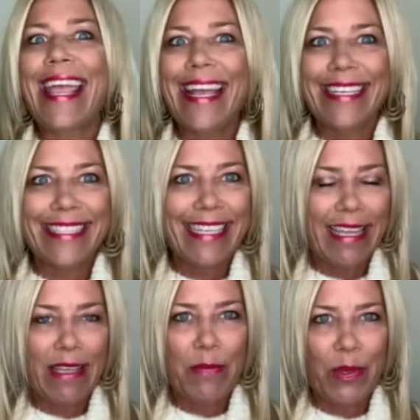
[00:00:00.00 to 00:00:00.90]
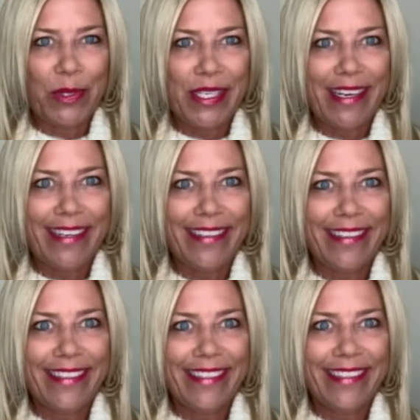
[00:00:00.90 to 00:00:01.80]
and slightly bolder.
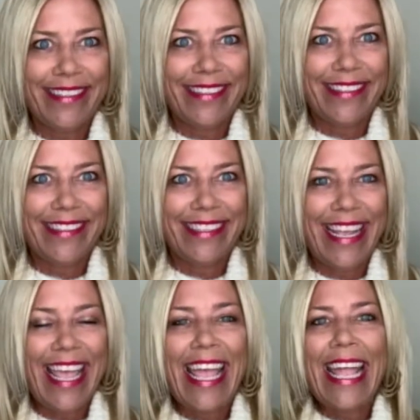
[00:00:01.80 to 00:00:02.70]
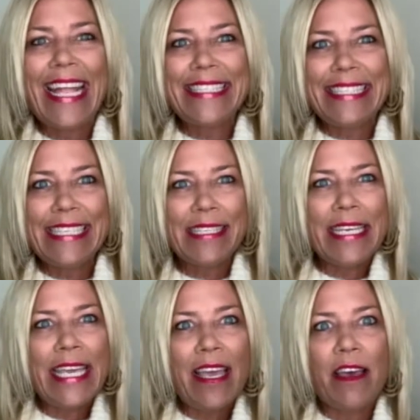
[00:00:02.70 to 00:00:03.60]
Instantly
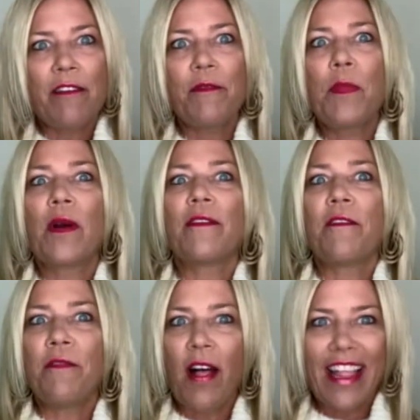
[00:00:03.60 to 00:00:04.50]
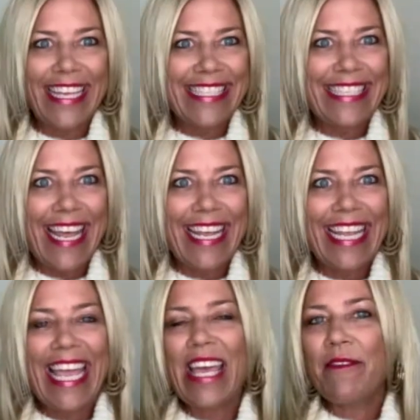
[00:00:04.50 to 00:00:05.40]
give more of a fall
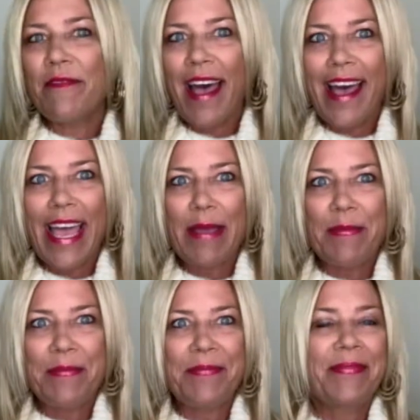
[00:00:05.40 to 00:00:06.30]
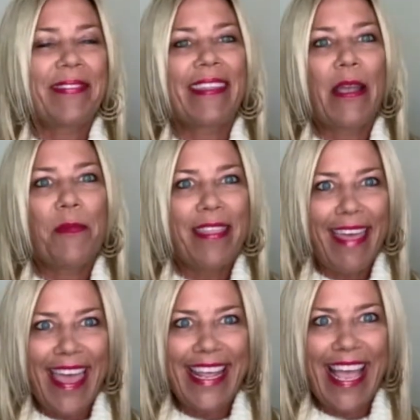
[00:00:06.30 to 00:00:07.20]
aesthetic and vibe with
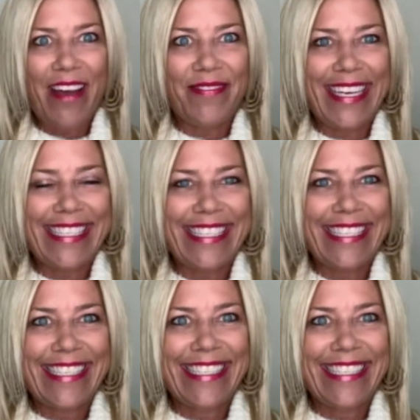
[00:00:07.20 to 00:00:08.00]
any outfit.